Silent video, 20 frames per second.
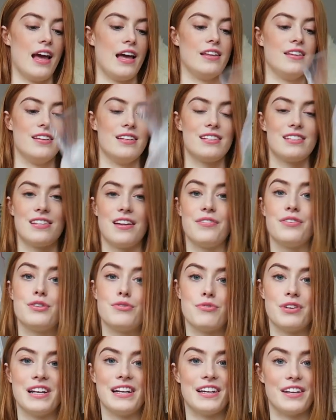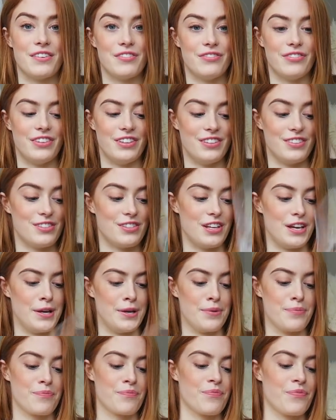and this stuff is really good for you,
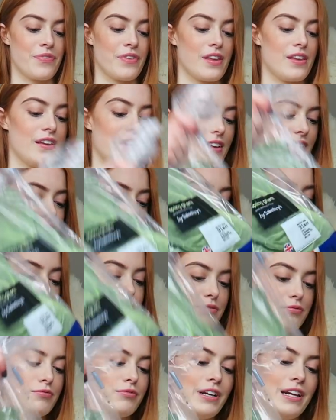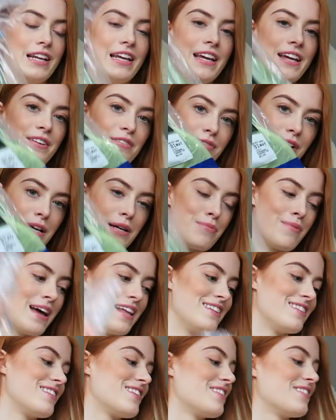so really
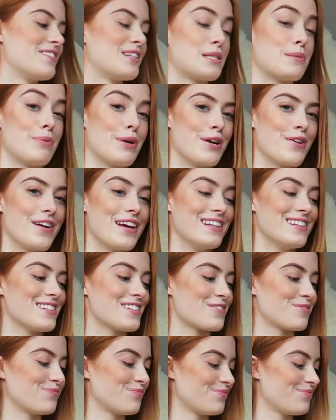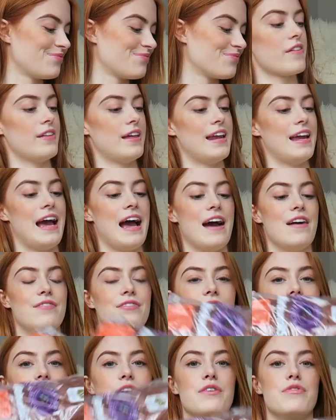recommend spring greens. Then I
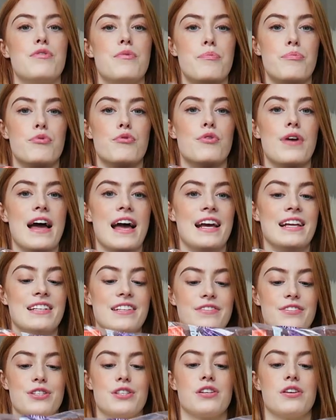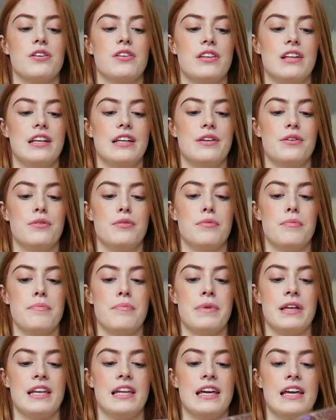have a loaf of bread. I've just got the little
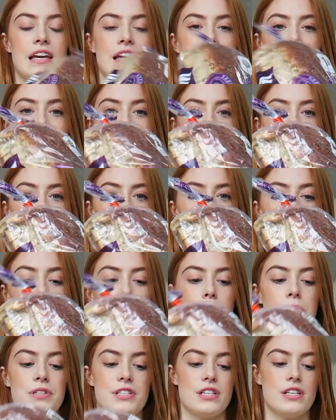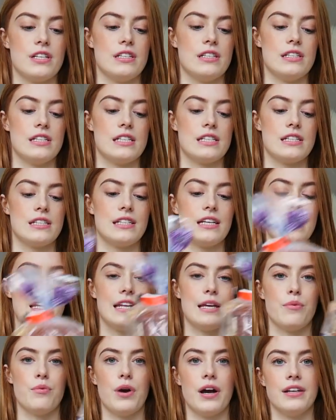mini Warburton's
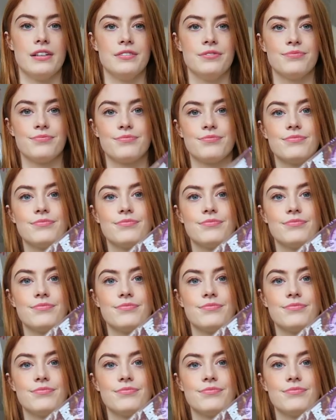seedy one.